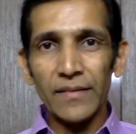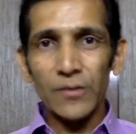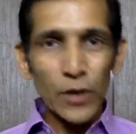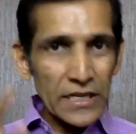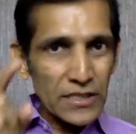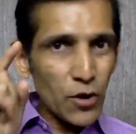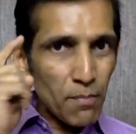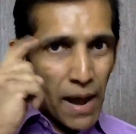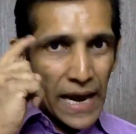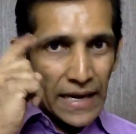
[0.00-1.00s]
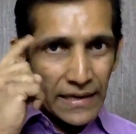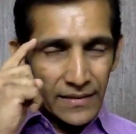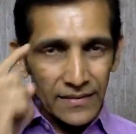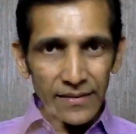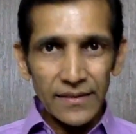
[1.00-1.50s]
So it is your mind,
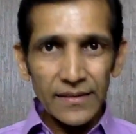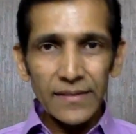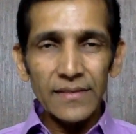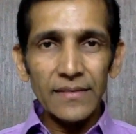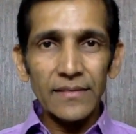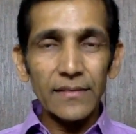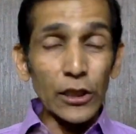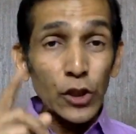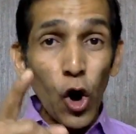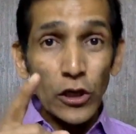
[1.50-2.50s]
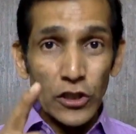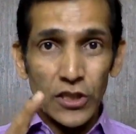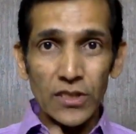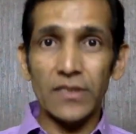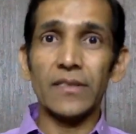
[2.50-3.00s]
the
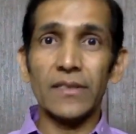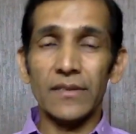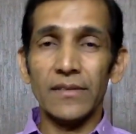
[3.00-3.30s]
thoughts.